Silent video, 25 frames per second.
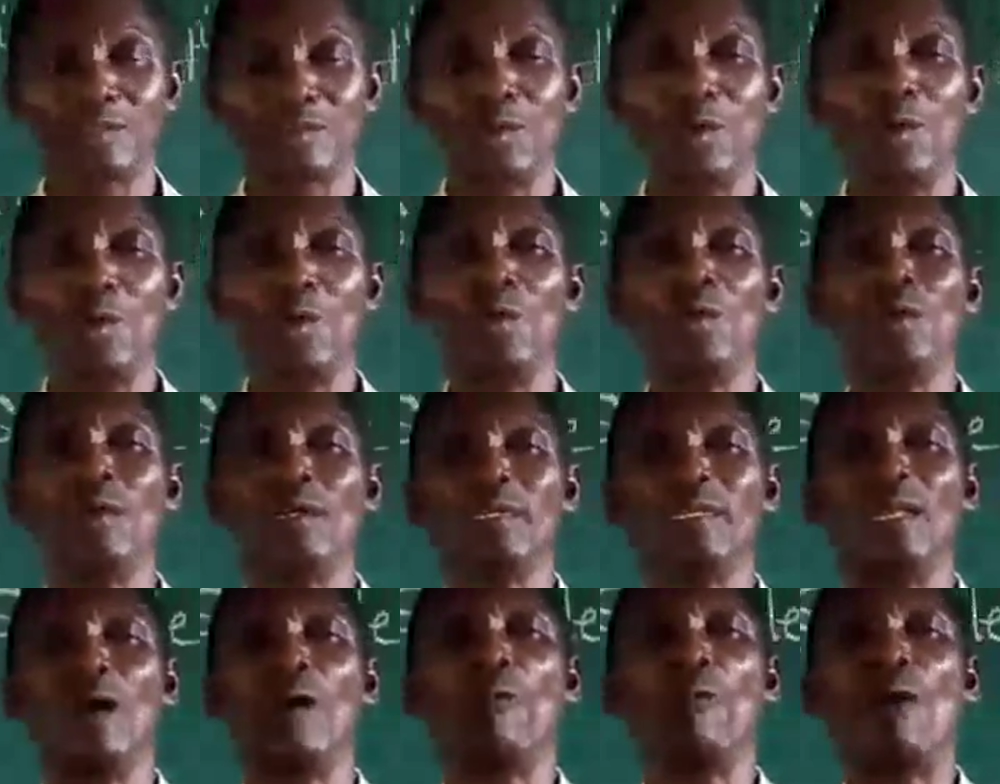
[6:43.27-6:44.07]

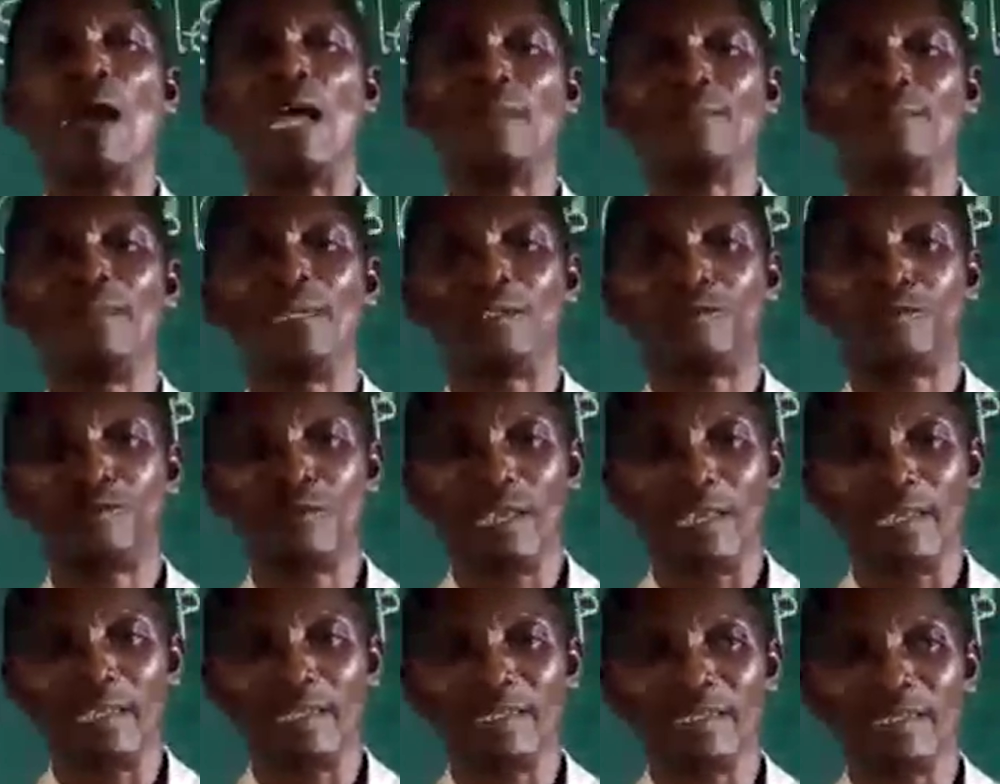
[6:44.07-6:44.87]
So the word
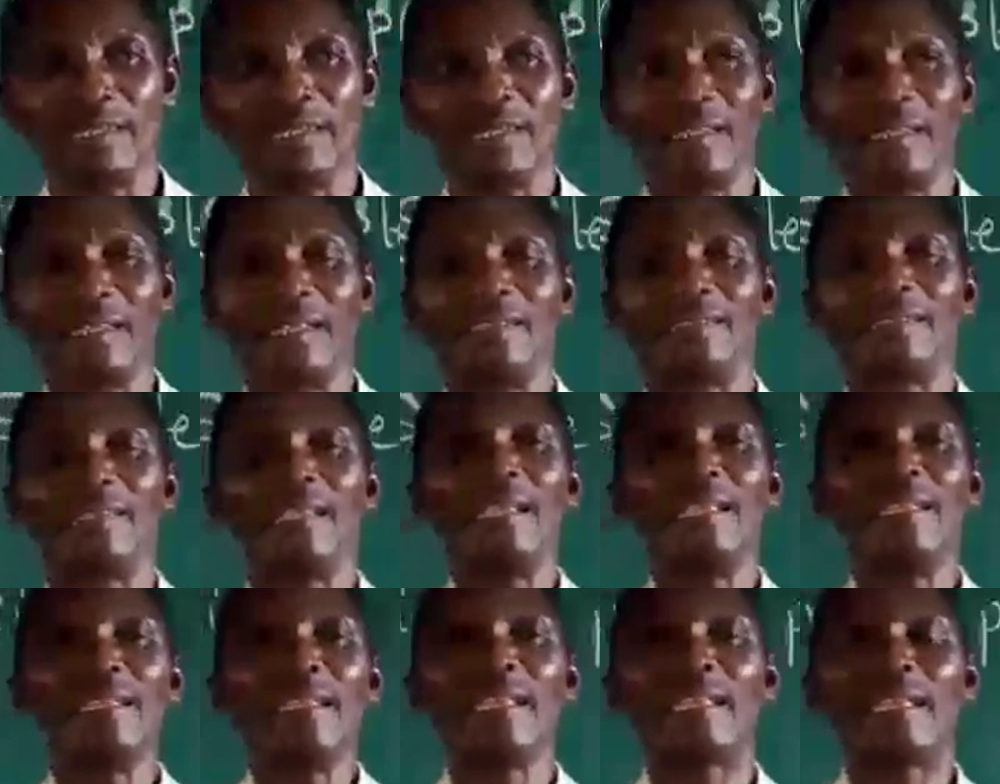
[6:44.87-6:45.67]
between is
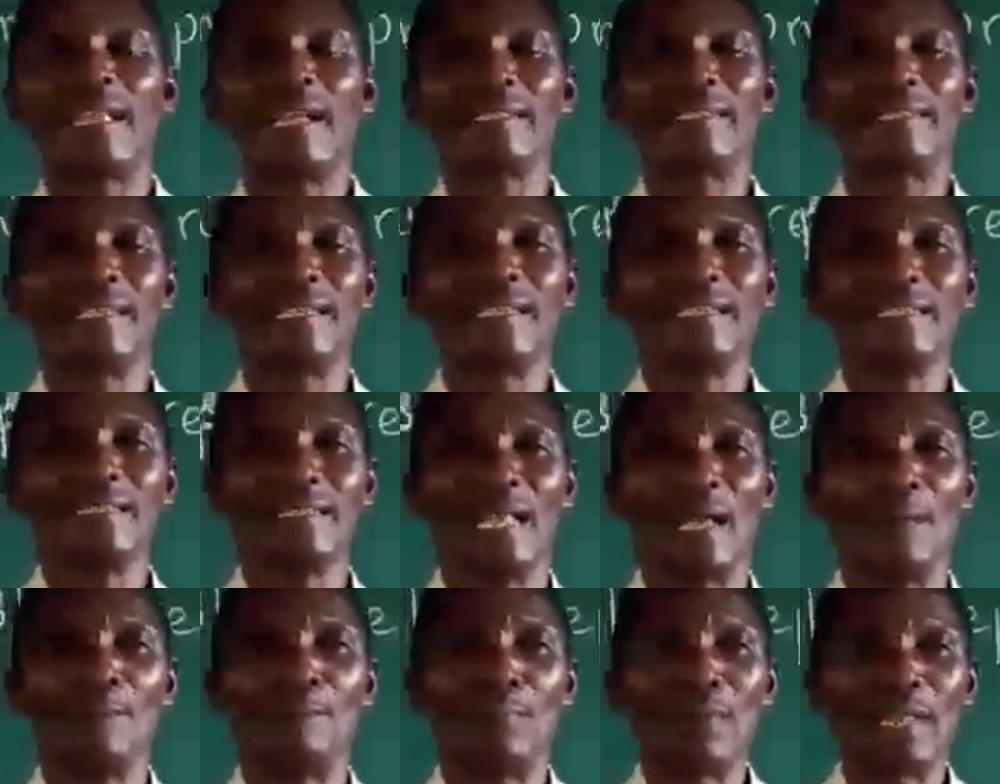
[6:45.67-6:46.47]

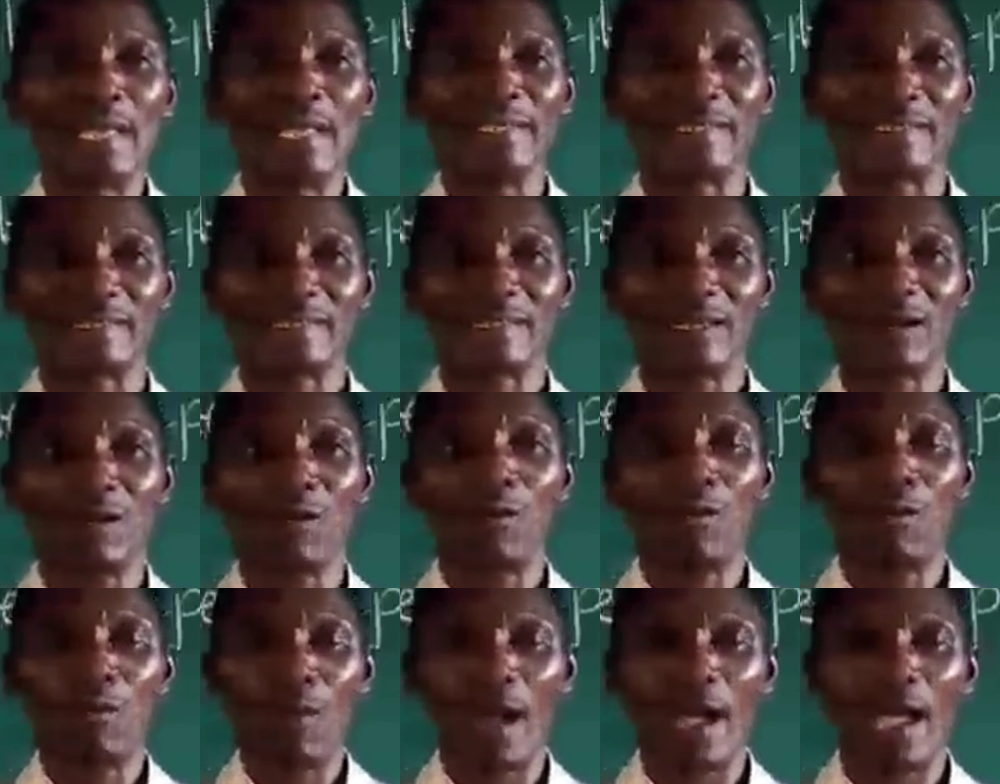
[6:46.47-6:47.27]
indicating a place
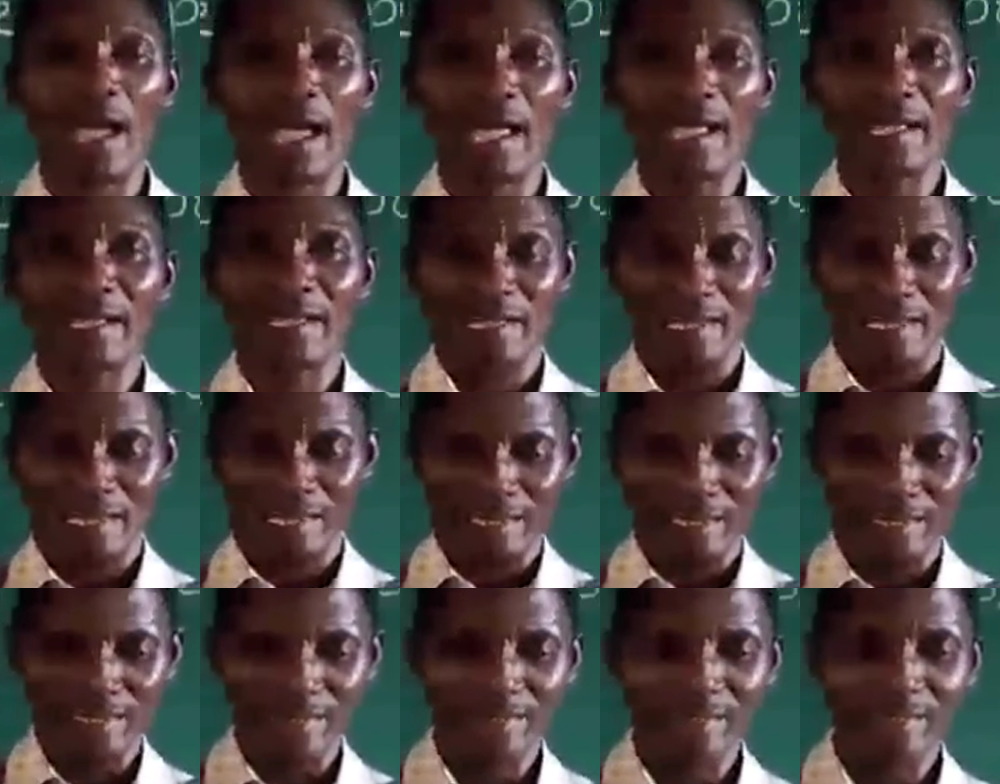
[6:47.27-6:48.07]

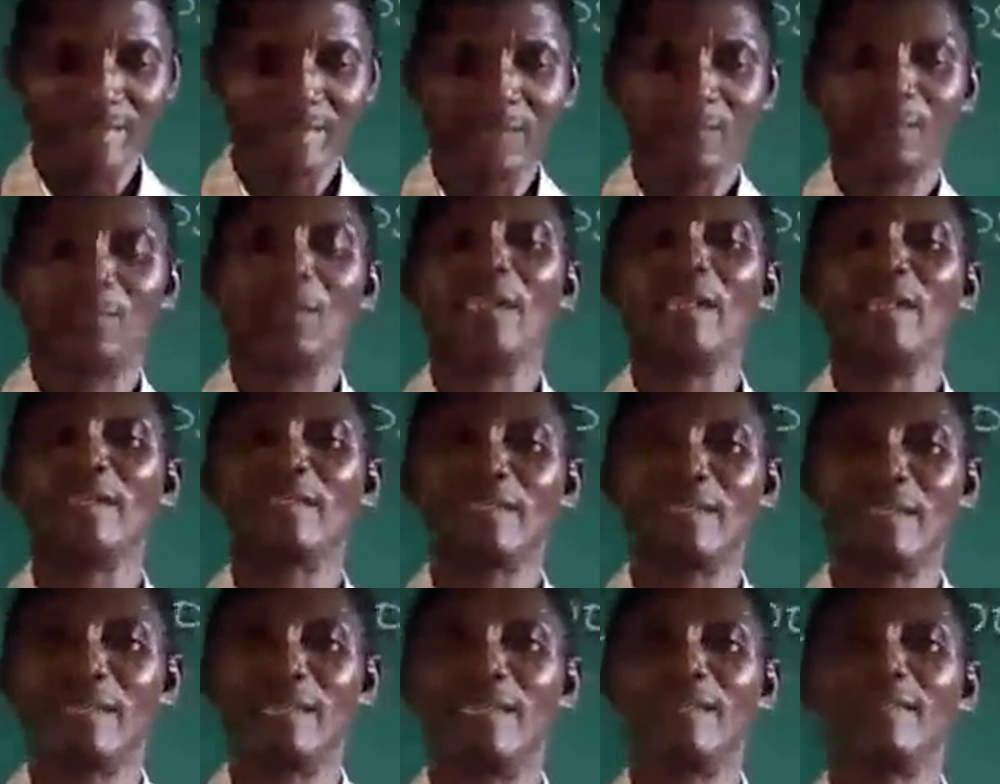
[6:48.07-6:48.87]
where Felix
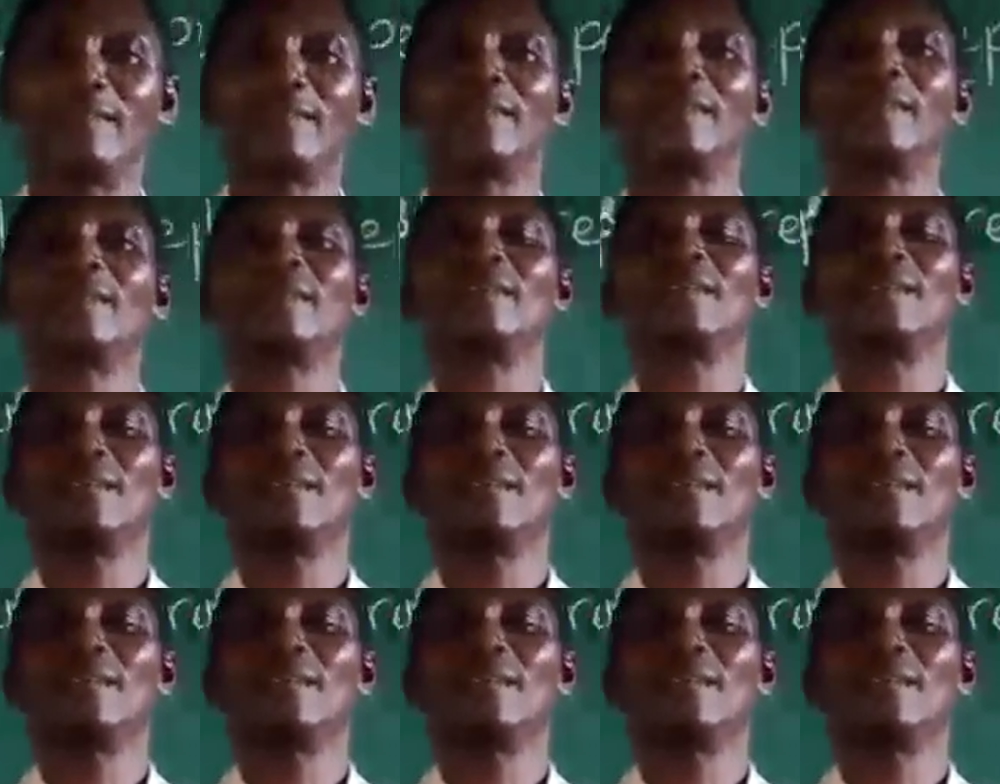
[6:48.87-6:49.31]
is